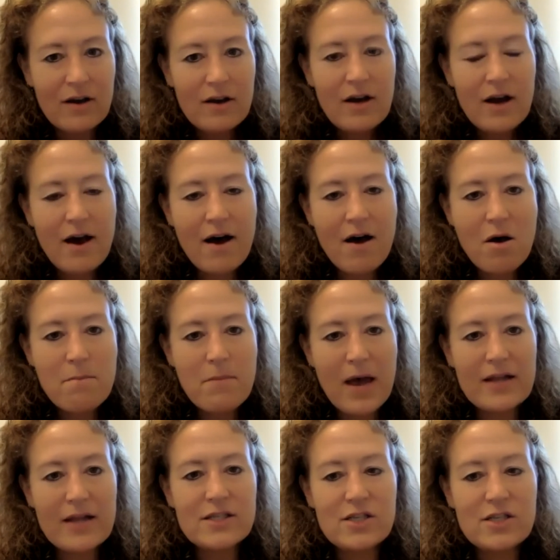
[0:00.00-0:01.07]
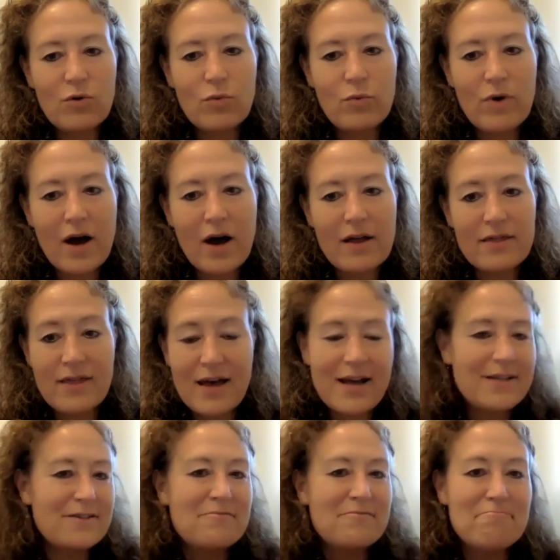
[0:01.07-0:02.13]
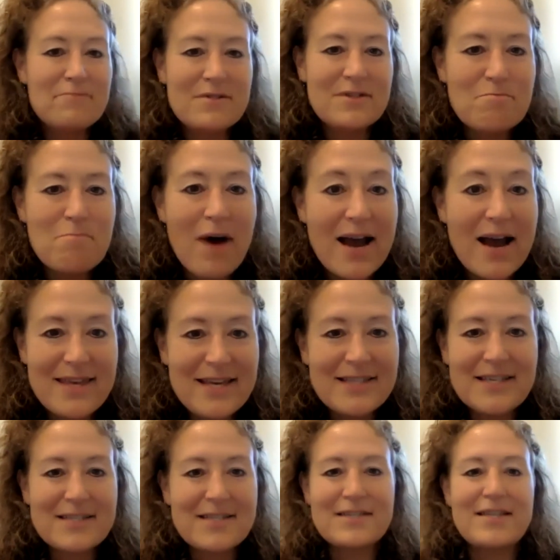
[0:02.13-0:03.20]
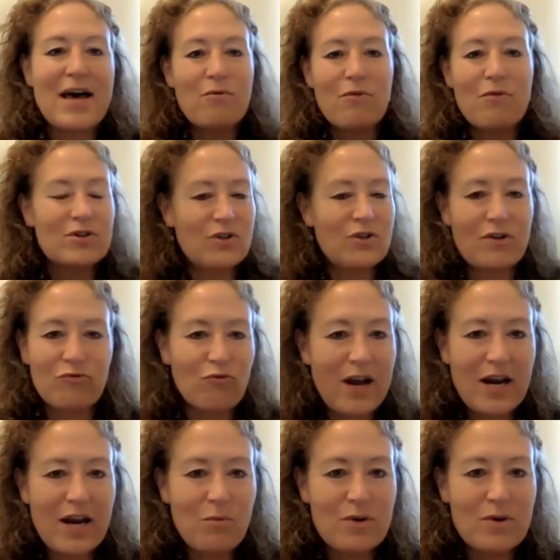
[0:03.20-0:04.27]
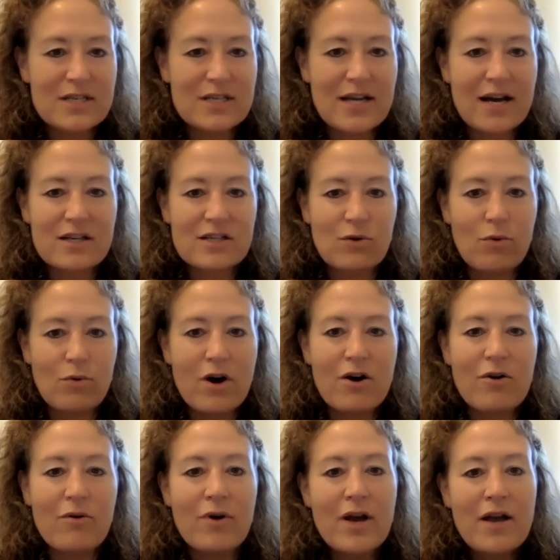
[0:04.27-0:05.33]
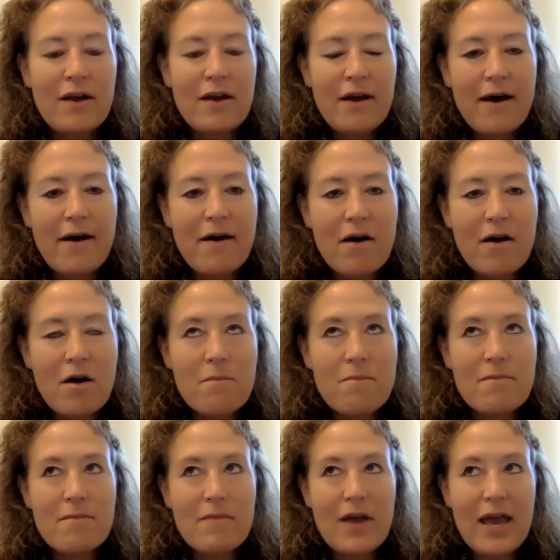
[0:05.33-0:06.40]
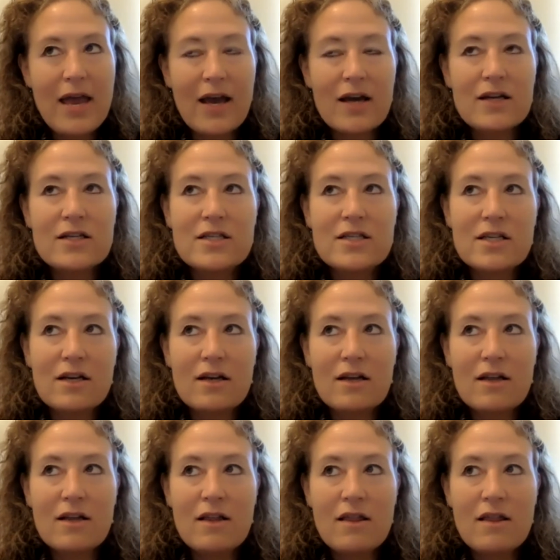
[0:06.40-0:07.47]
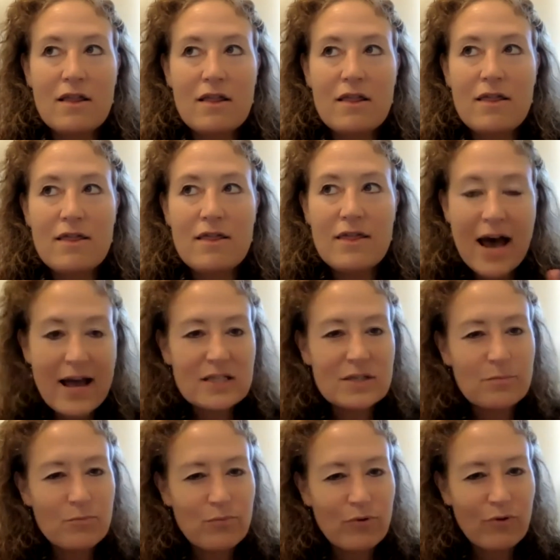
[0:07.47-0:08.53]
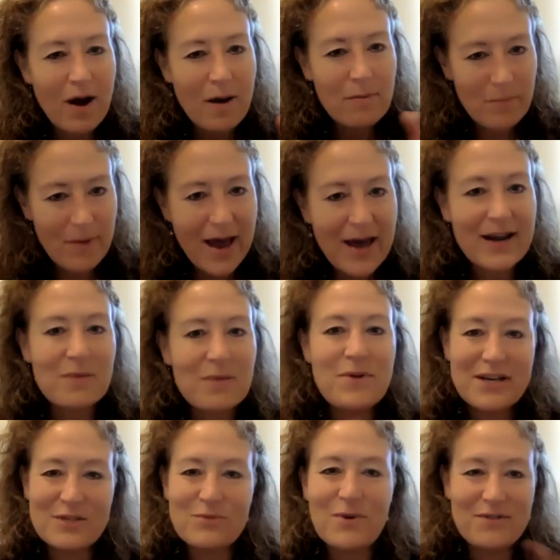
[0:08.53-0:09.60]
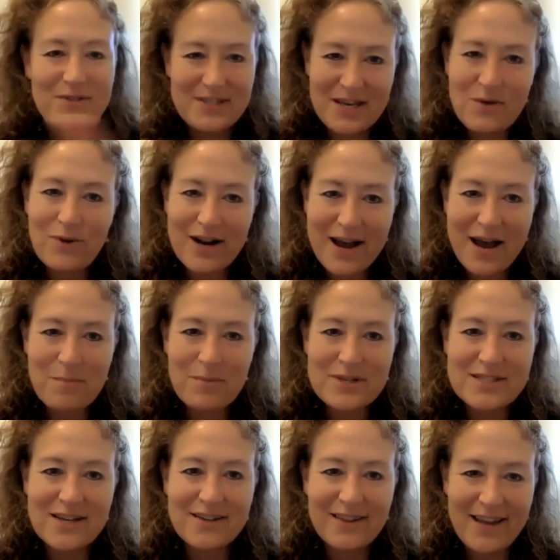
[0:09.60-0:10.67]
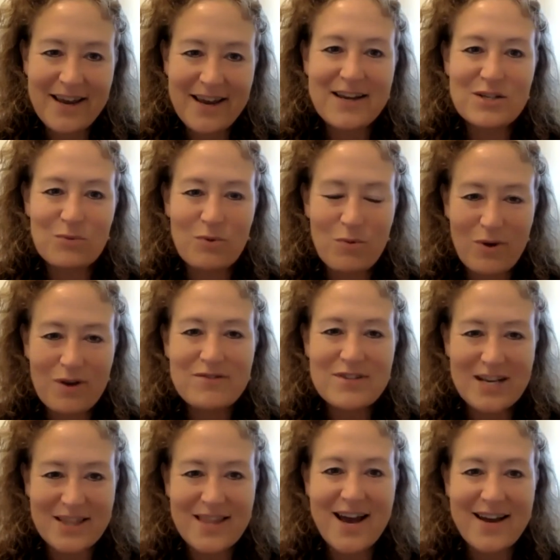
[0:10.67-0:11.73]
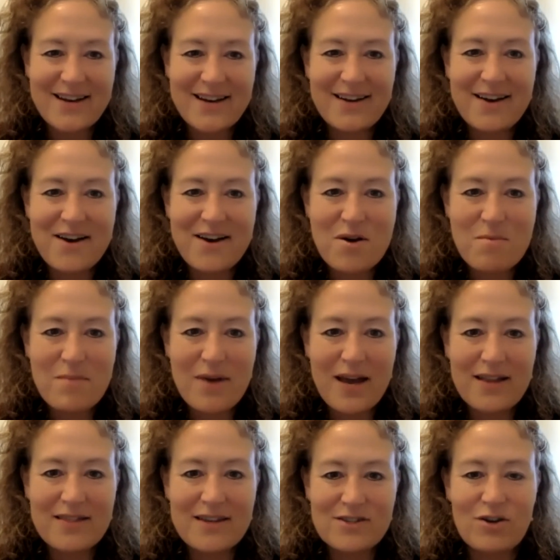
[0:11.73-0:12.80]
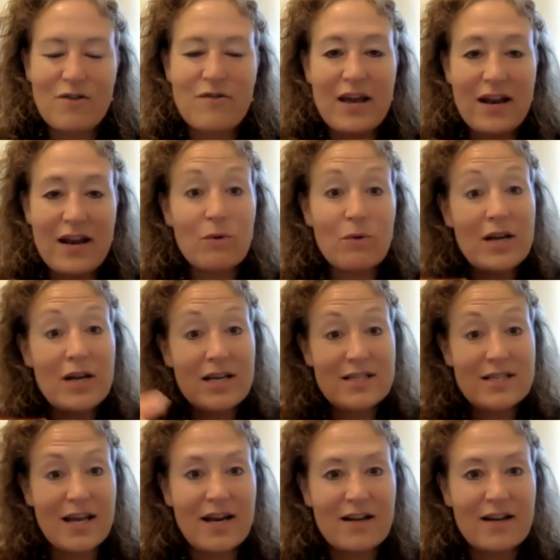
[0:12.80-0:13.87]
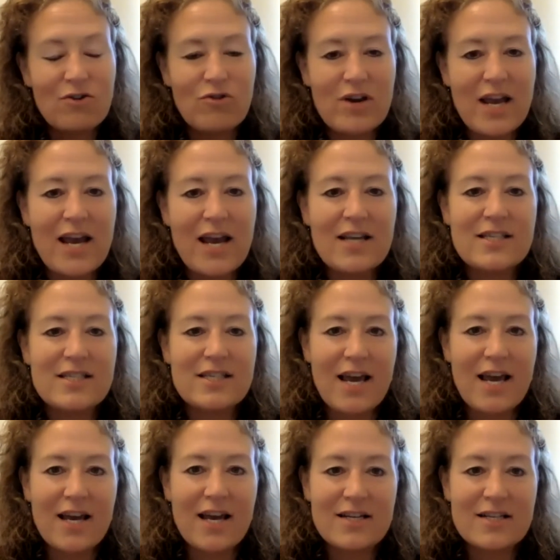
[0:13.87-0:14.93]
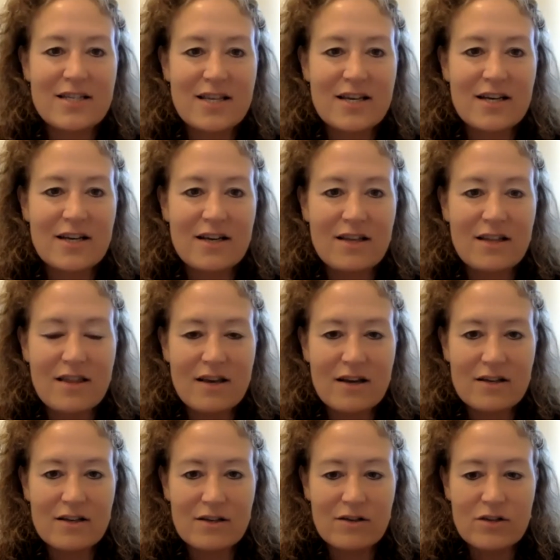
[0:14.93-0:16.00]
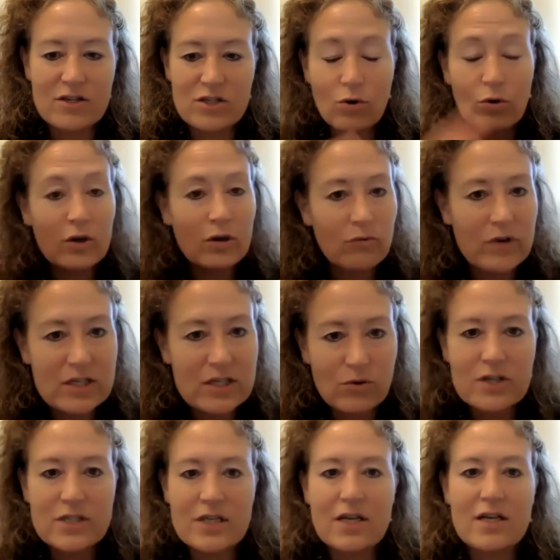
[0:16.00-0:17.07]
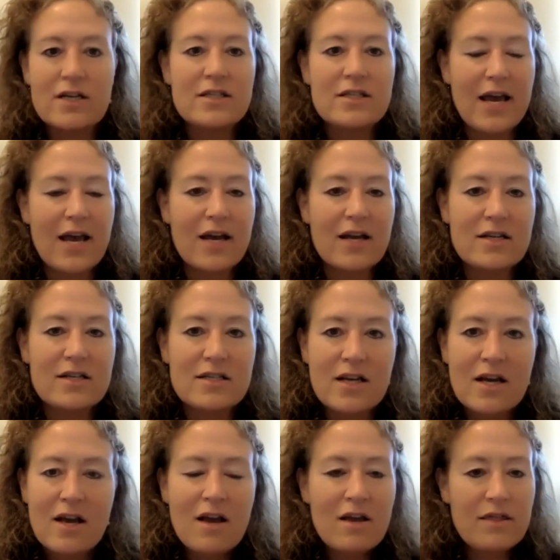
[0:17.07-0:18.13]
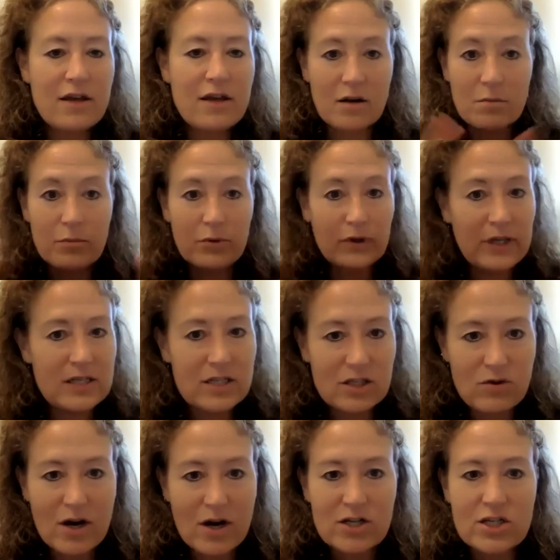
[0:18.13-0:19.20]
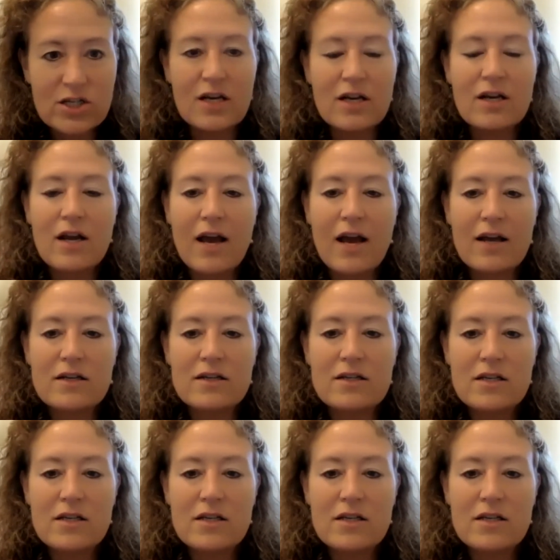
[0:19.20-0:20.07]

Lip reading: And so that's my thesis, is that we're sort of running with the status quo. And that's problematic because we've seen what happens on land when we've done that, and the sort of inequities that it creates, and the stolen resources and the complete destruction. And